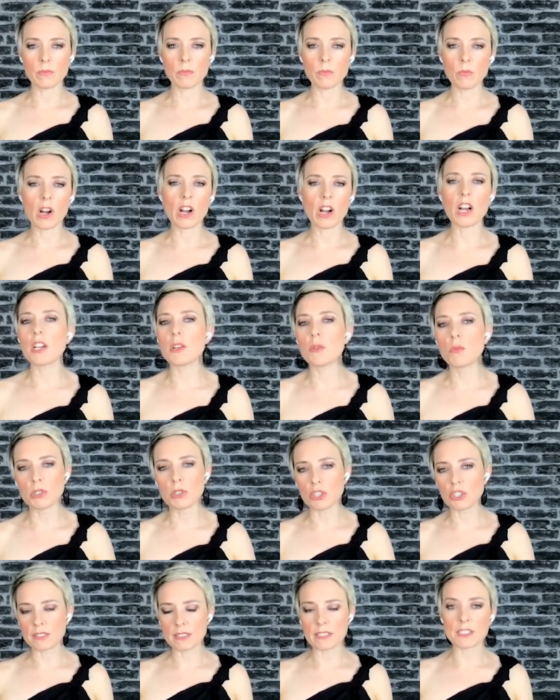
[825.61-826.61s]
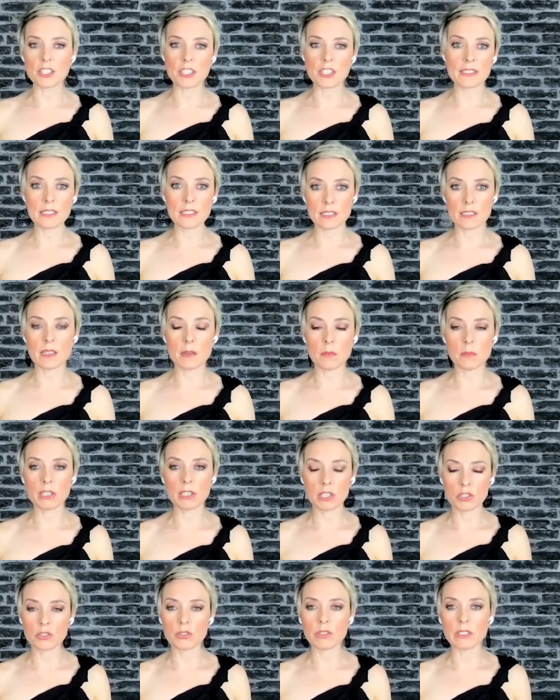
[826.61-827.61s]
Why would you suggest that
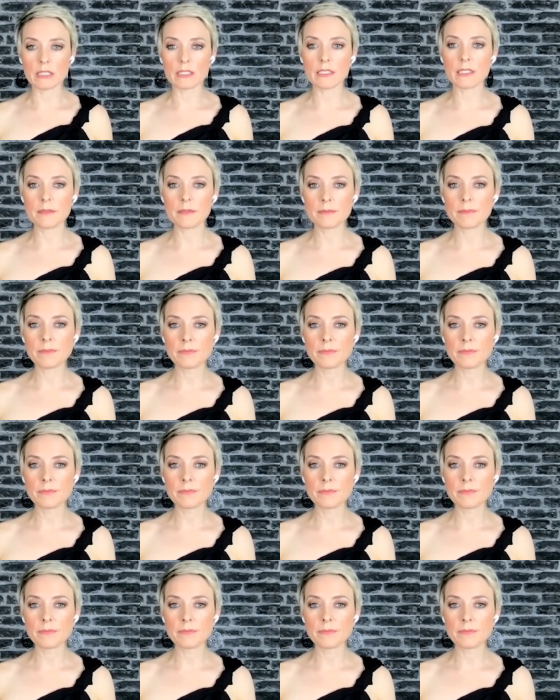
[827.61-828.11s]
somebody do it?